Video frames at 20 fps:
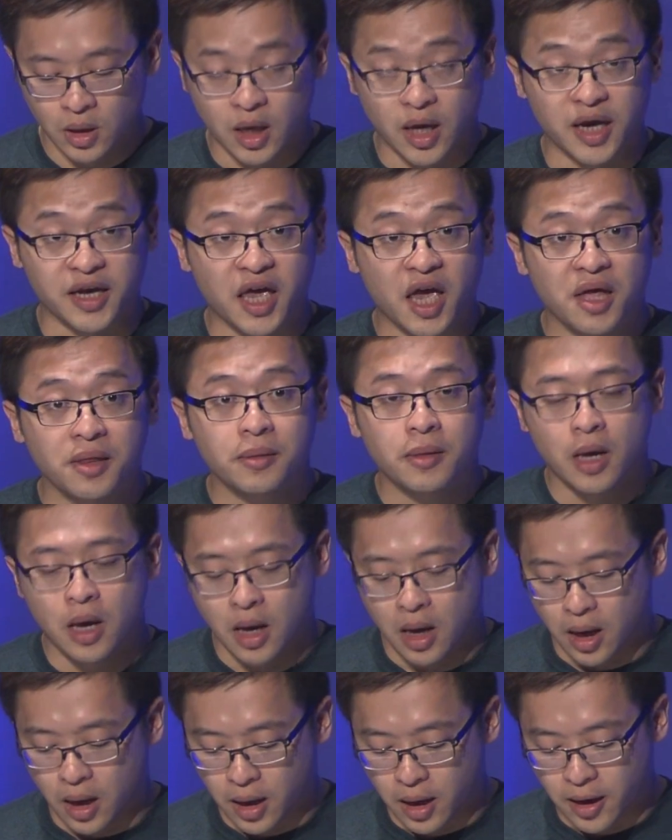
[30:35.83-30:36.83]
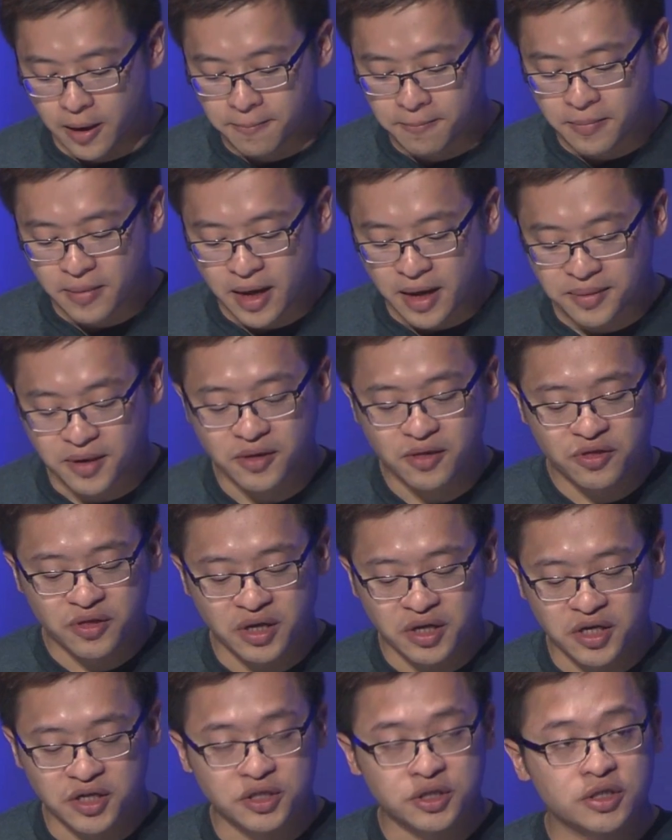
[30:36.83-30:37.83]
Again, another
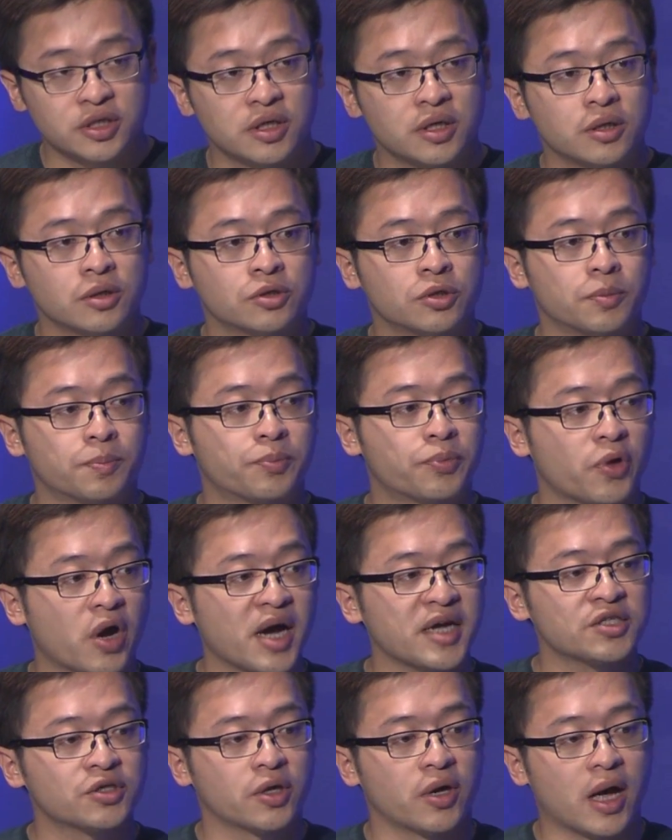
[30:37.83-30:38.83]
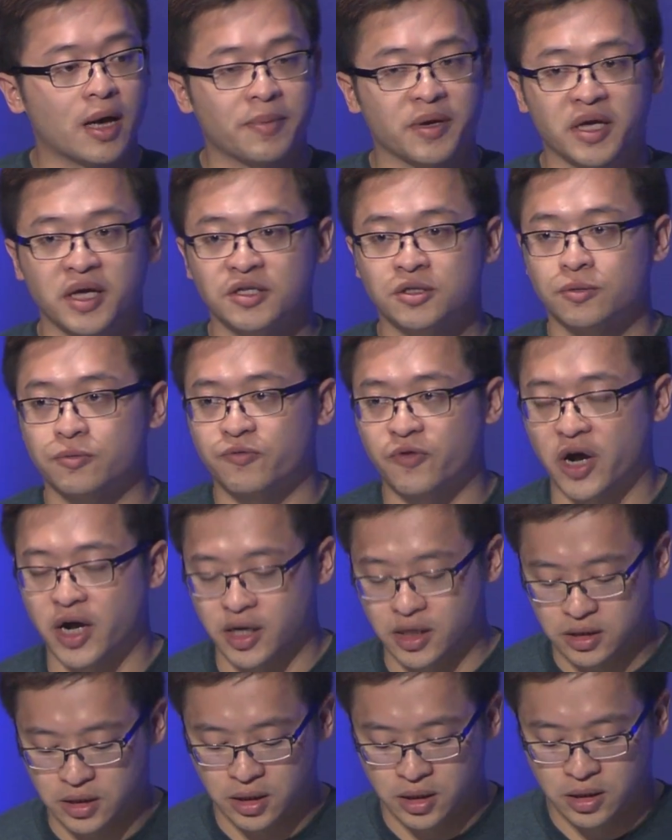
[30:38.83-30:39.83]
thing is to price your application right.
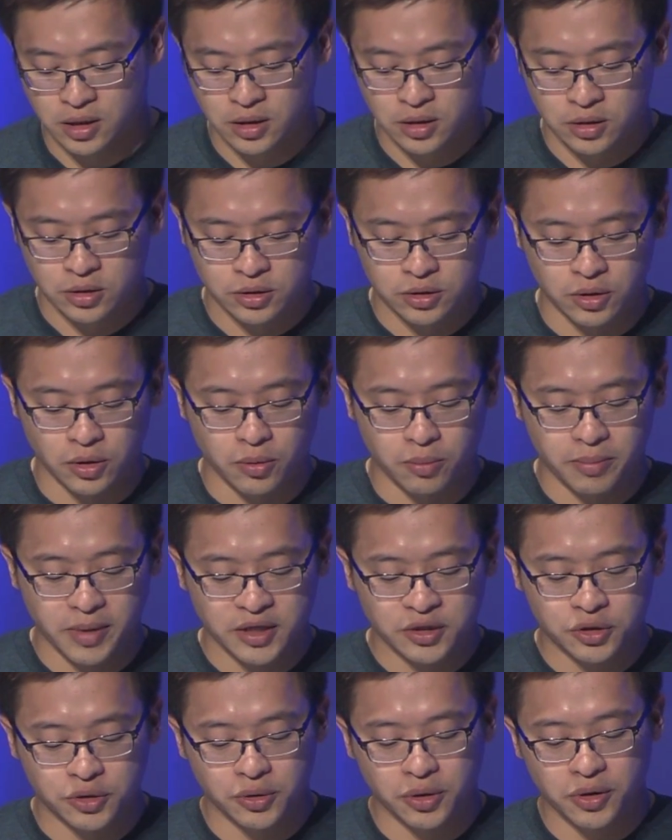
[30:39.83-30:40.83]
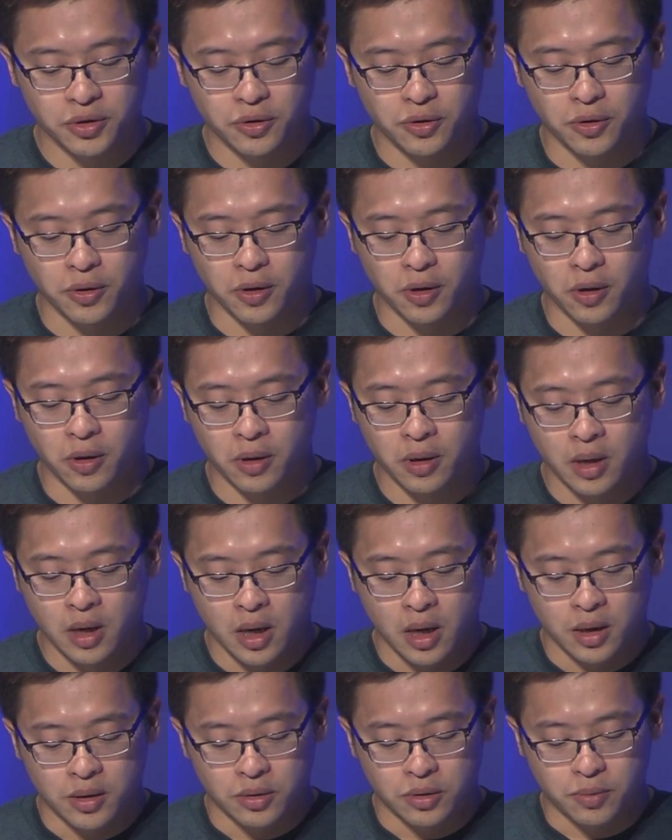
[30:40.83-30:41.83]
So make sure you
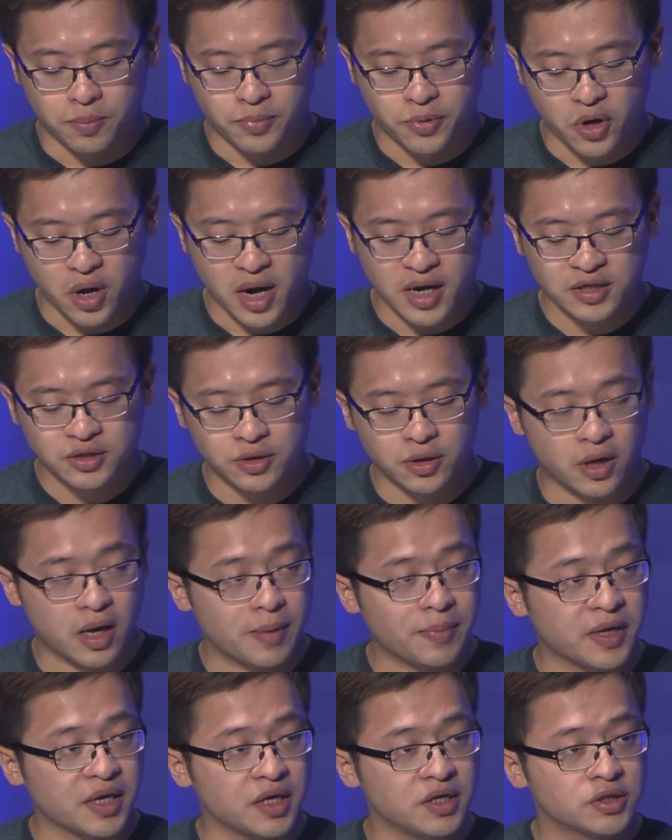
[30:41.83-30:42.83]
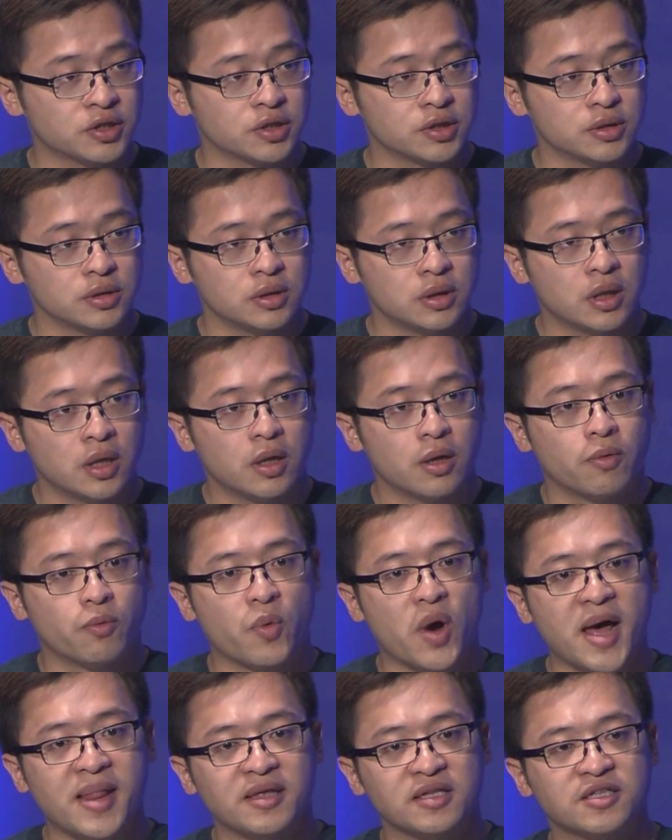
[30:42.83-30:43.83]
price your application
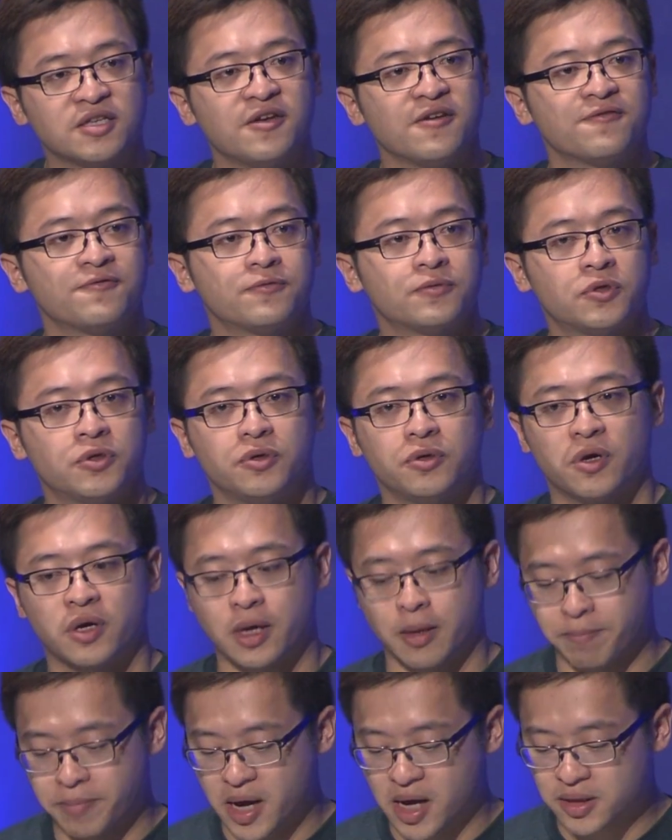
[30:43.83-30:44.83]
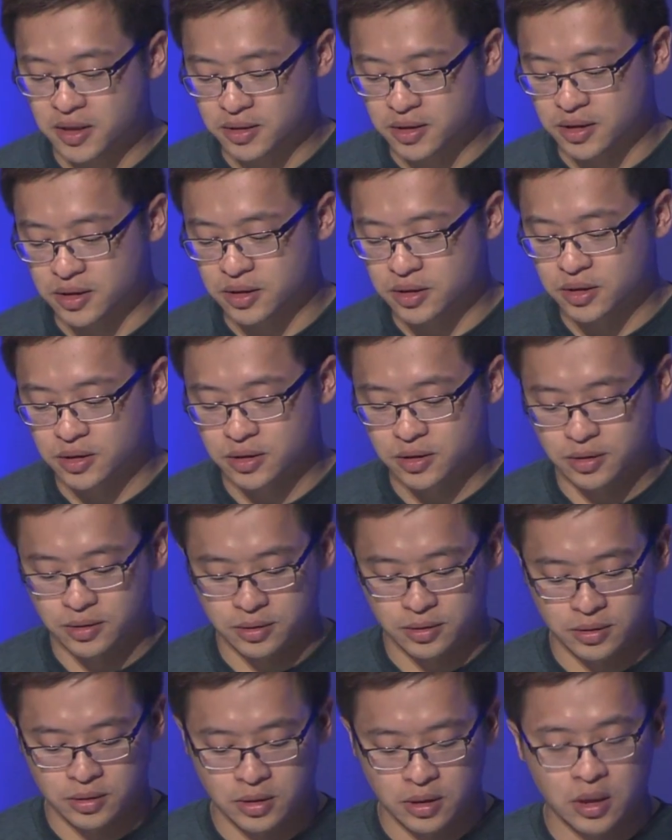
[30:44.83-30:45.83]
relative to your competitors.
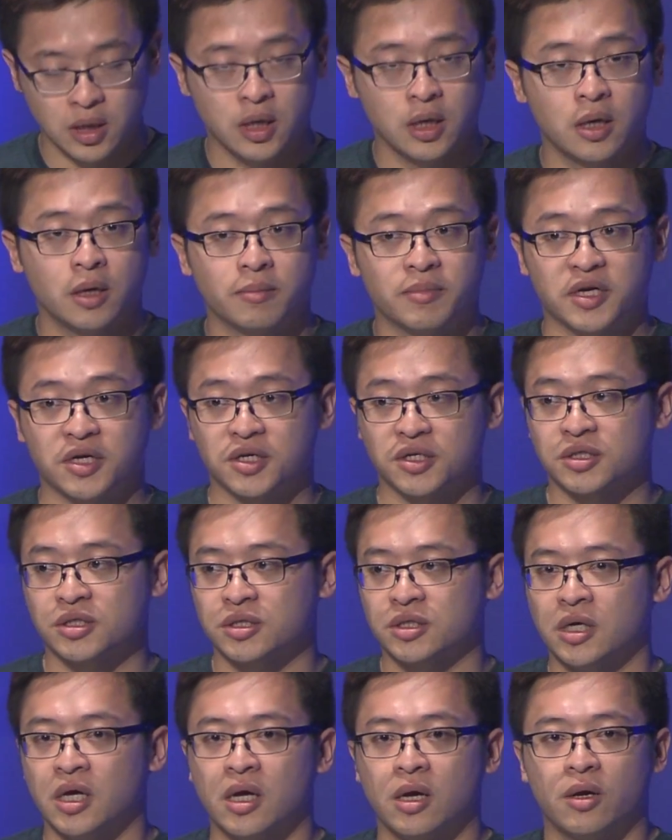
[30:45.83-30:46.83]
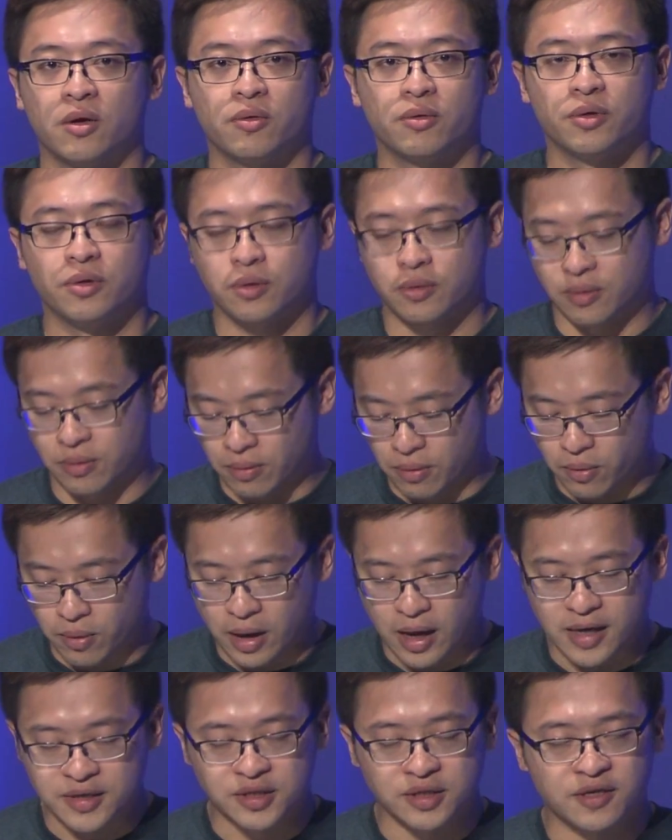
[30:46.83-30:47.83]
Because
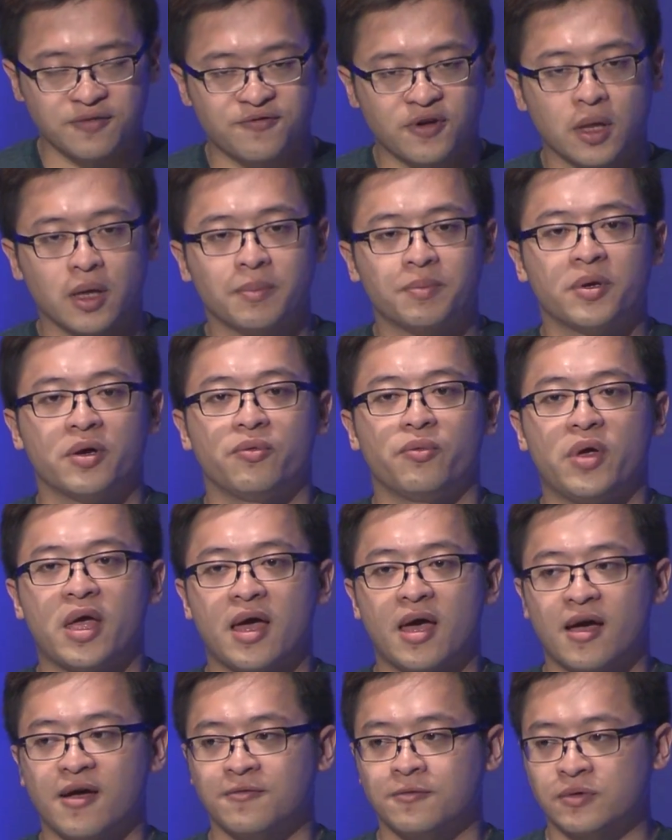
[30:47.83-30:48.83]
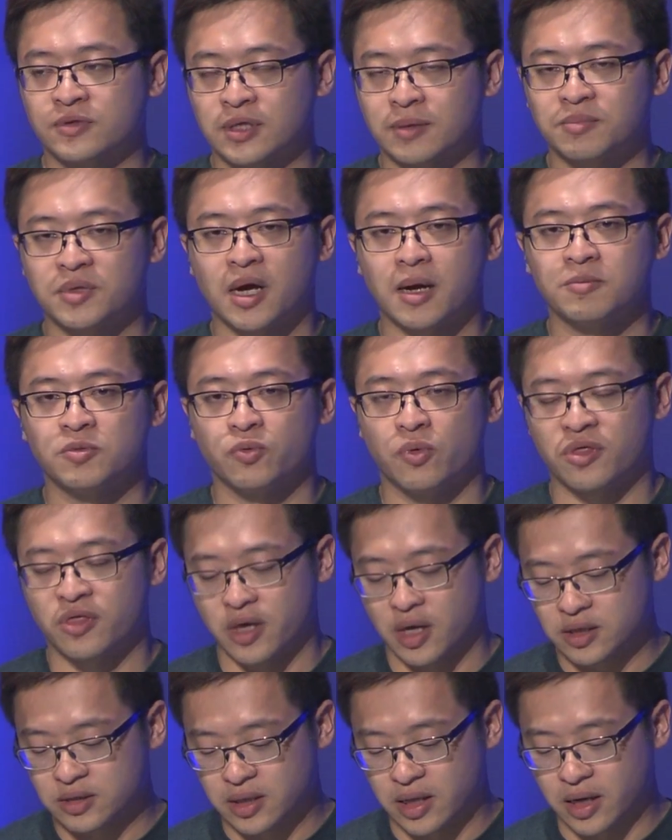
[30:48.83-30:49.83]
as a developer, sometimes we
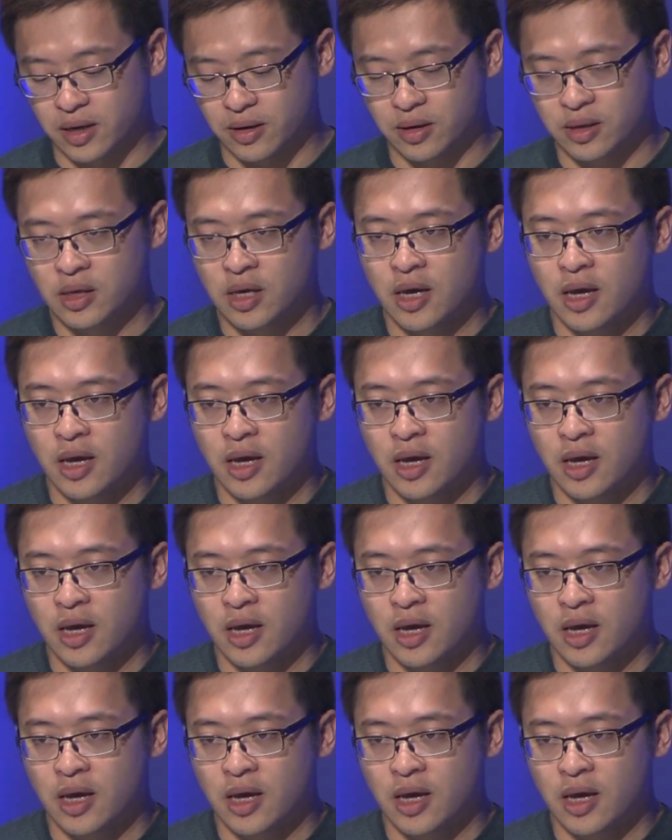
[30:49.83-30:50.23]
think like